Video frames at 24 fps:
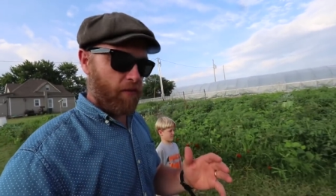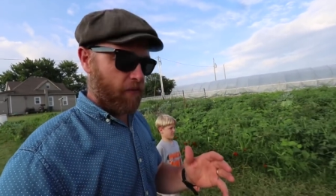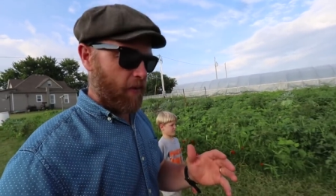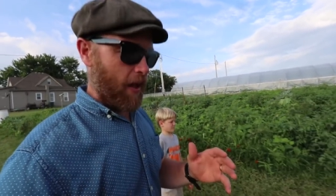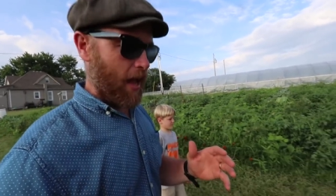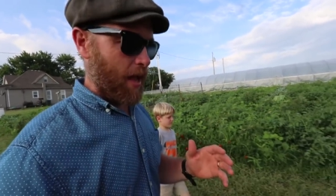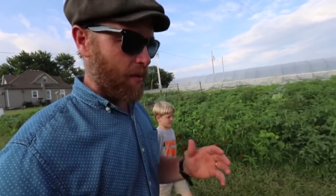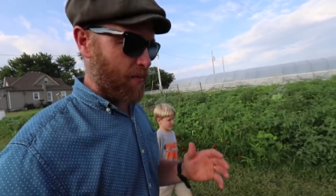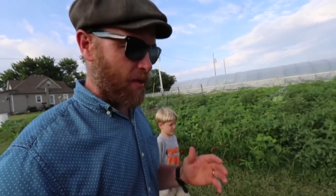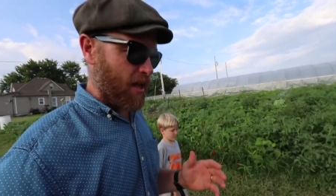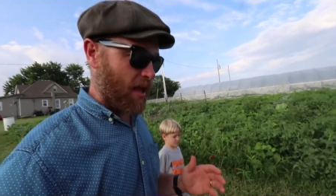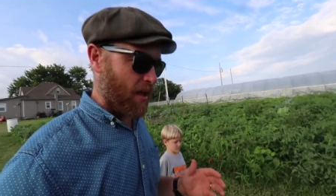
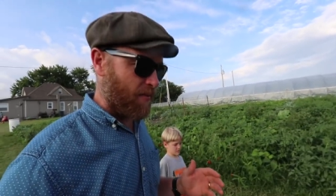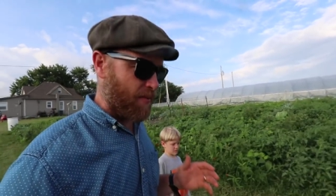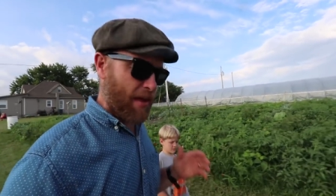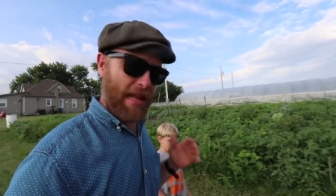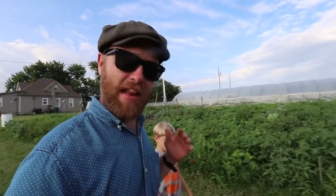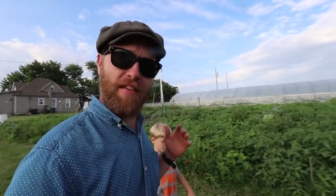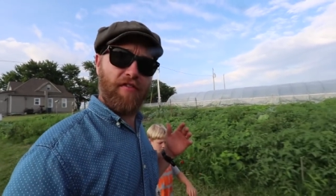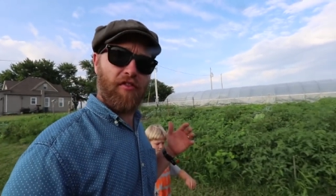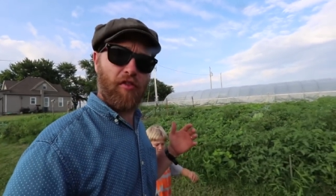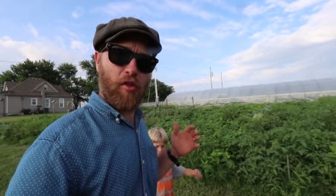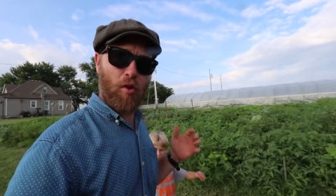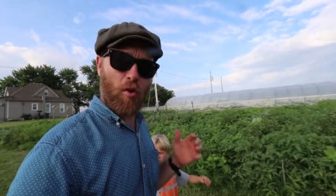family had
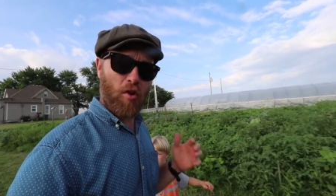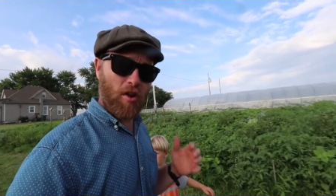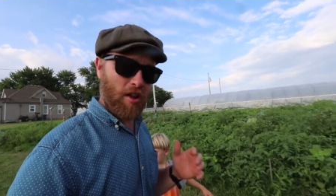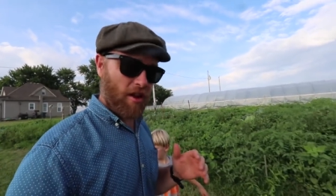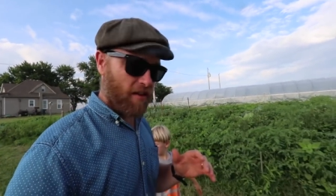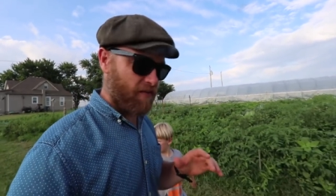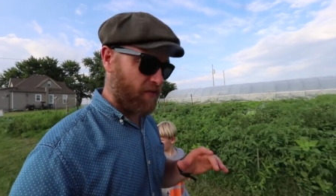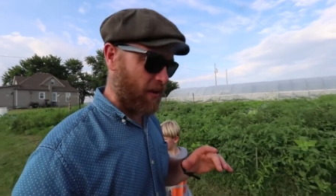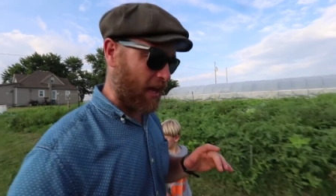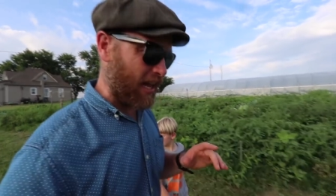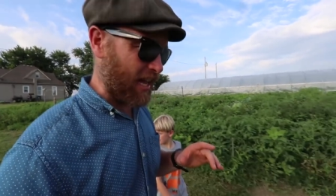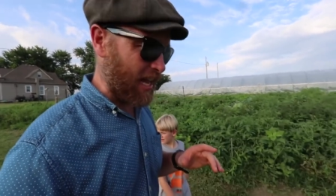been in Florida
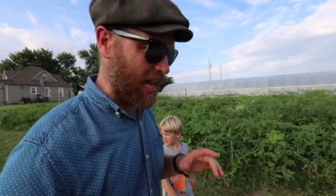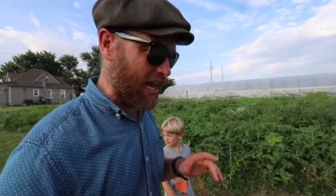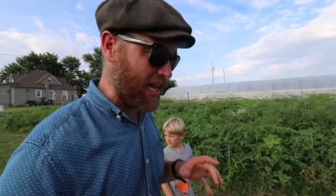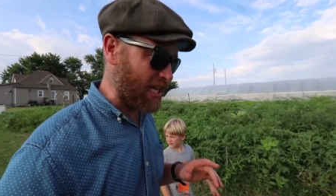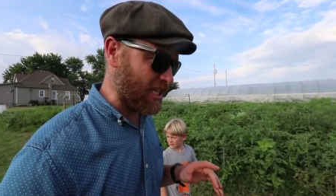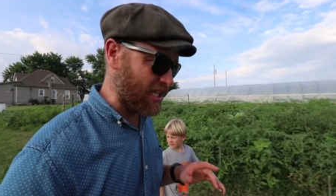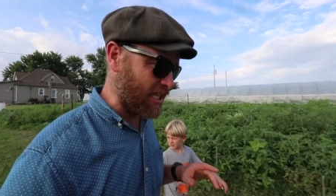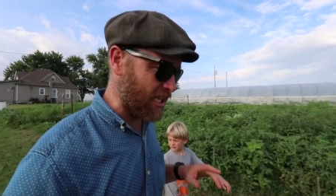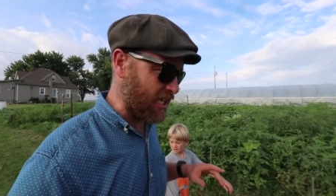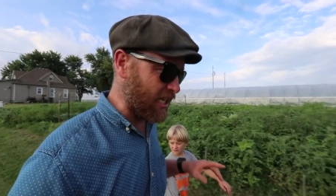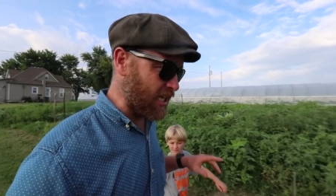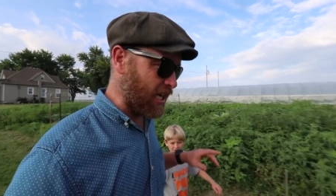on
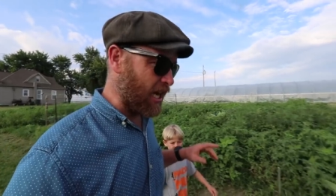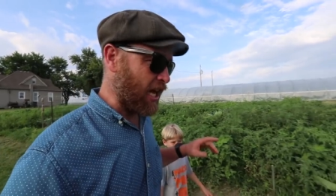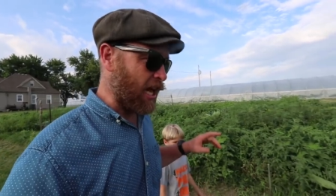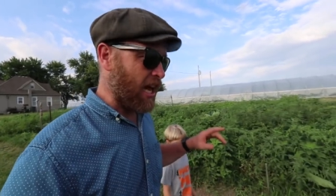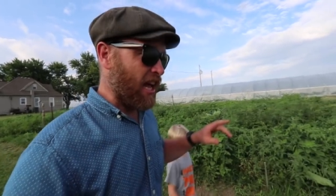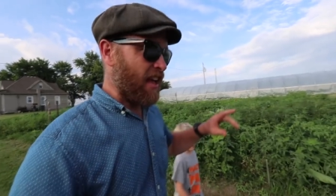vacation.